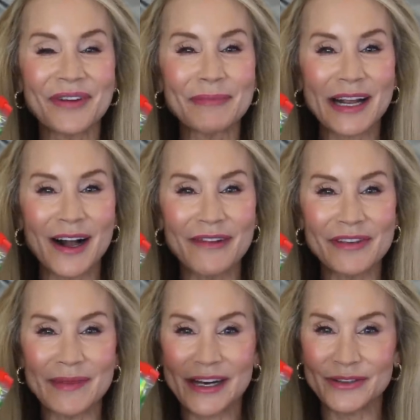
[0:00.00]
from my
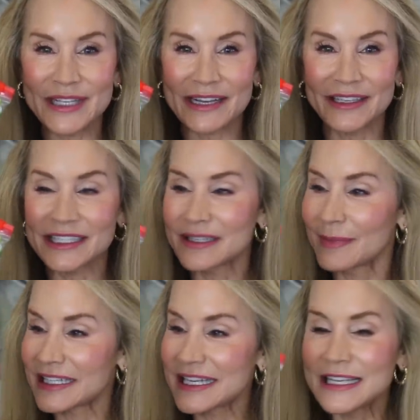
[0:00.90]
coffee maker down into
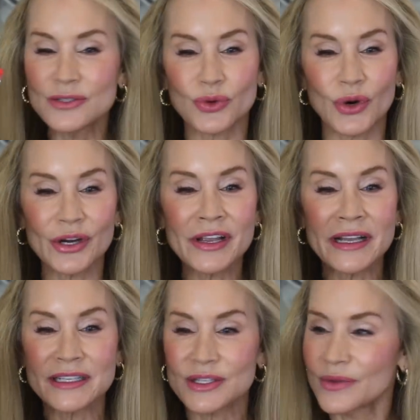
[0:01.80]
my tea drawer.
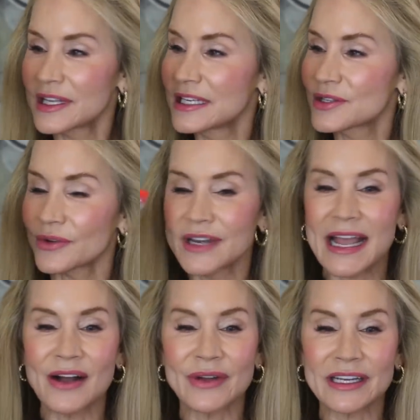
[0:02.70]
So these are
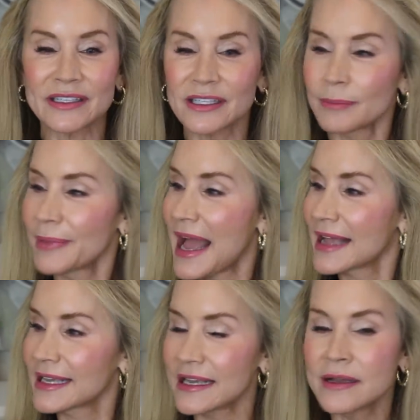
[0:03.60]
now in a little
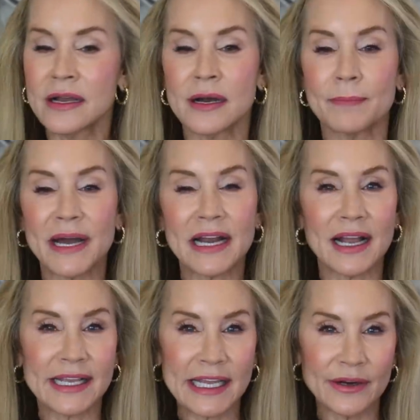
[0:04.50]
baggie, but
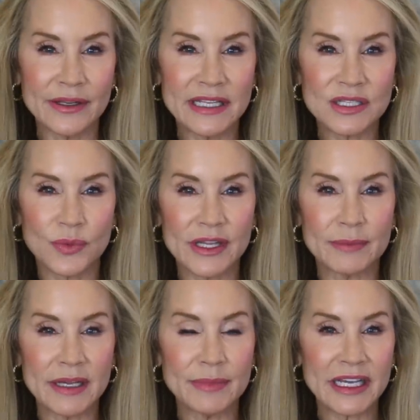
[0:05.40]
I carry these
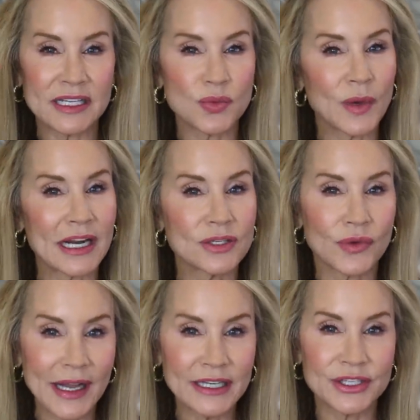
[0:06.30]
with me because what I
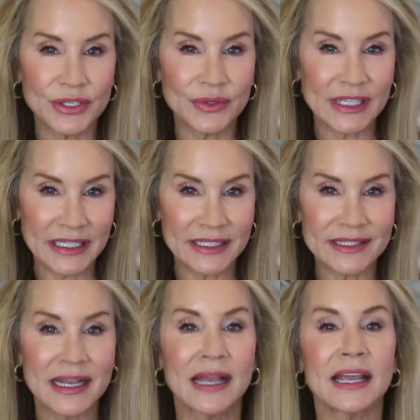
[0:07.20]
try to do
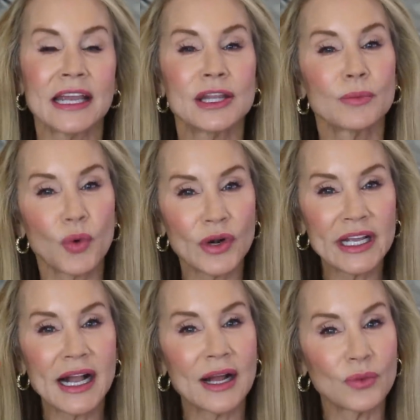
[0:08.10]
is in the
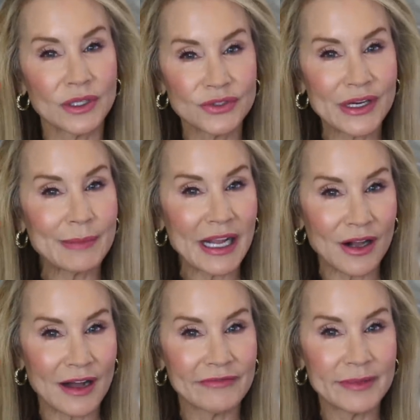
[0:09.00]
morning I will drink my
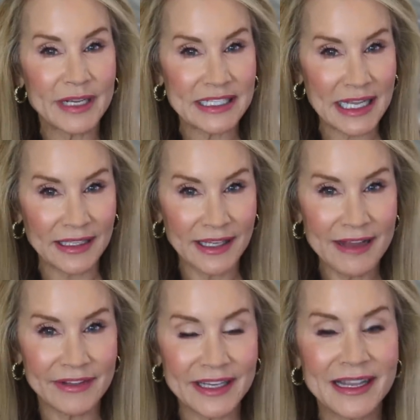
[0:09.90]
coffee because I
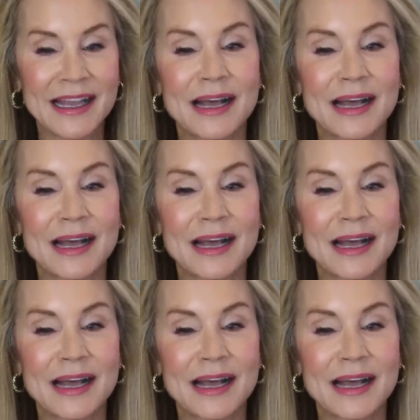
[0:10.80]
love it.